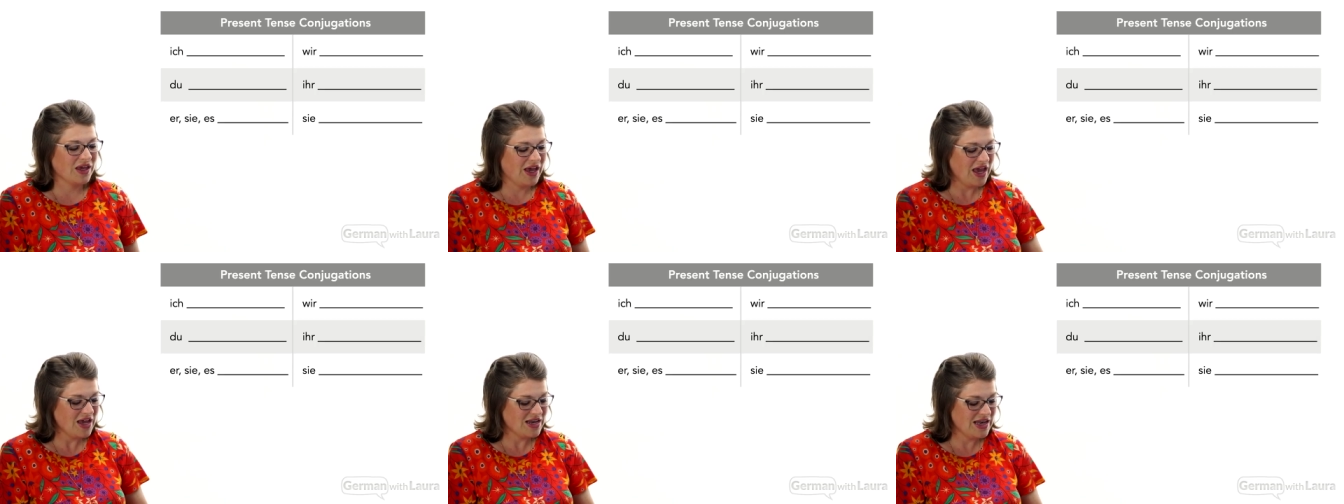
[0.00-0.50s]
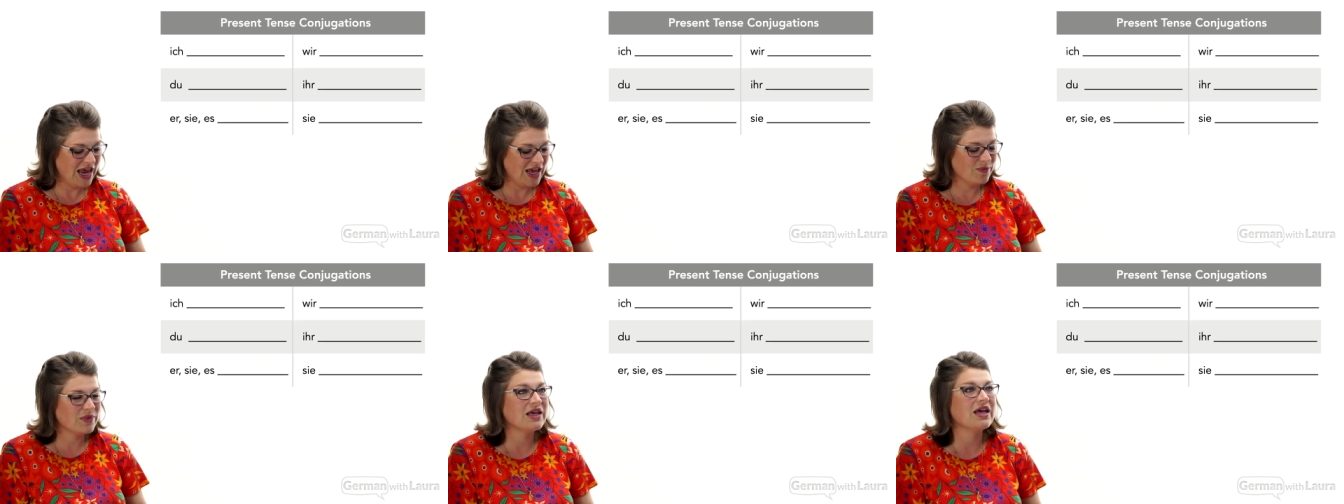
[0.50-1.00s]
Okay,
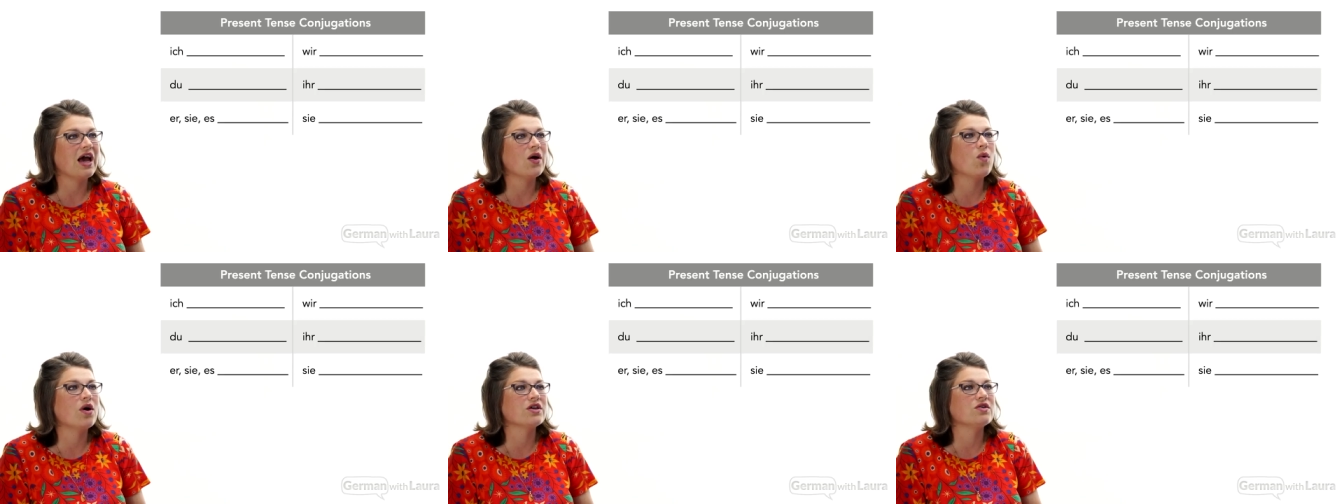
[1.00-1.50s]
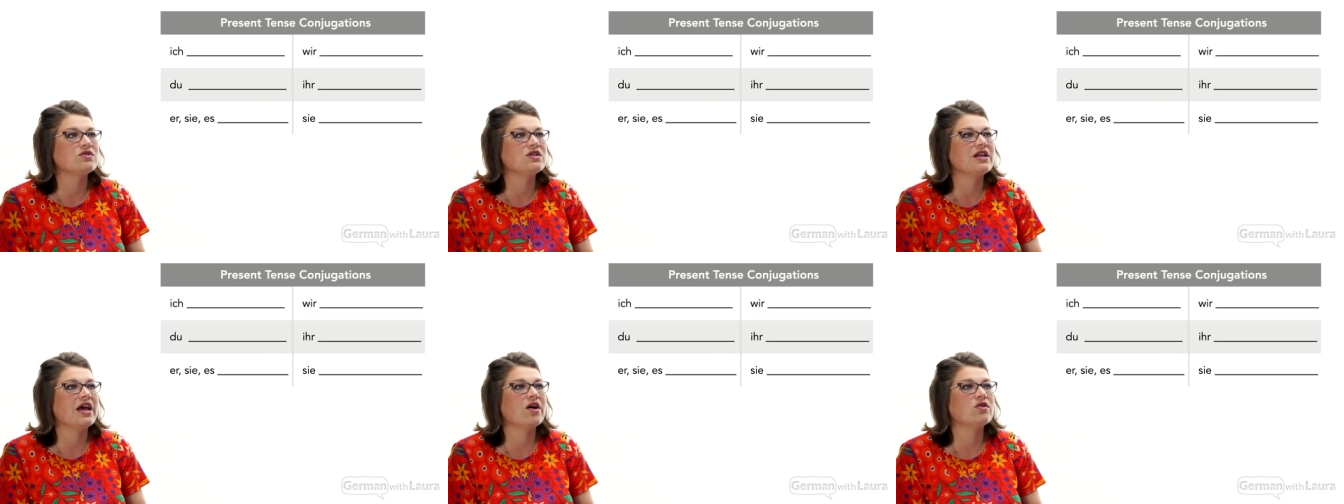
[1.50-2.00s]
namely, I want you
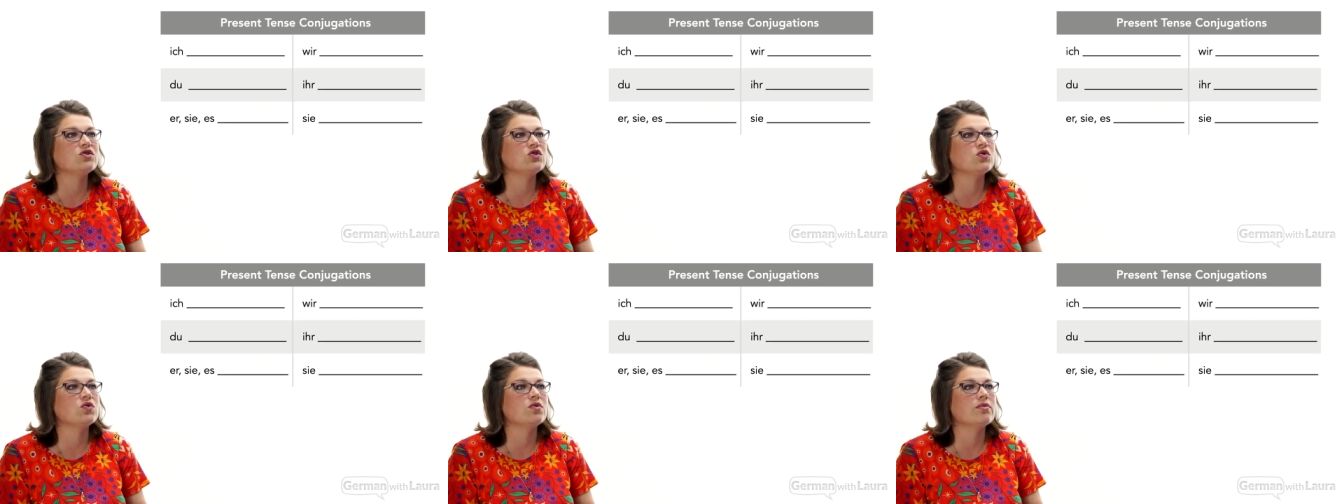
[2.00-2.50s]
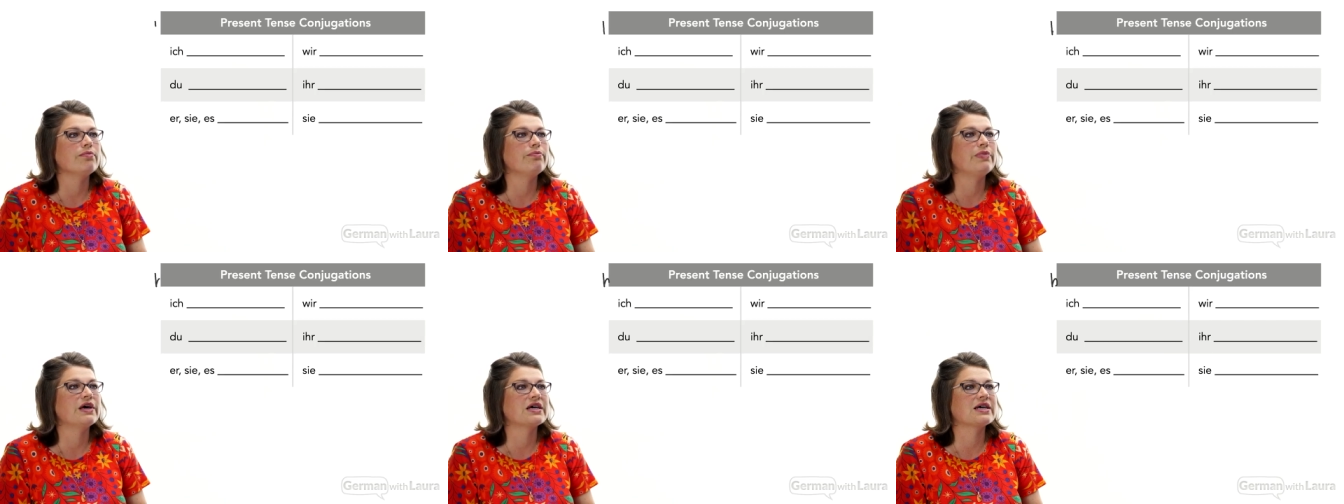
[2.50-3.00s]
to now do
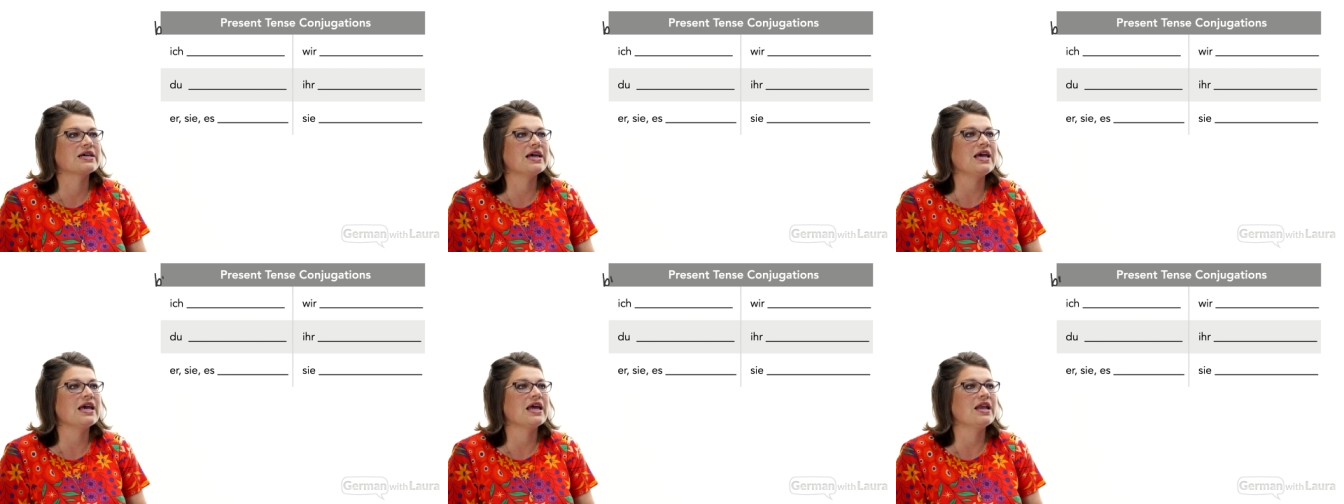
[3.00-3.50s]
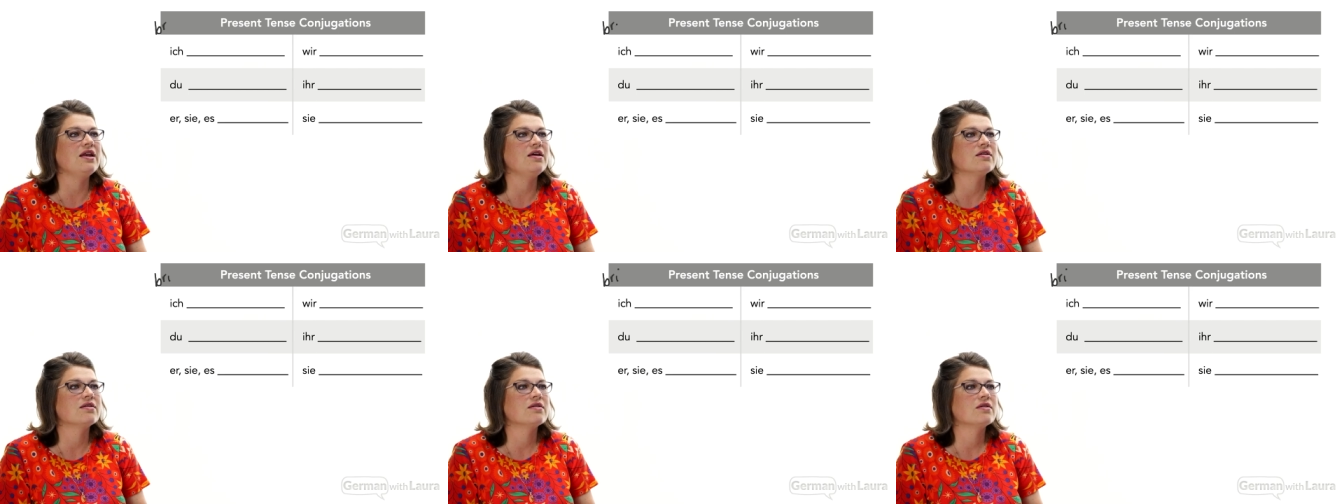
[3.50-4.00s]
bringen,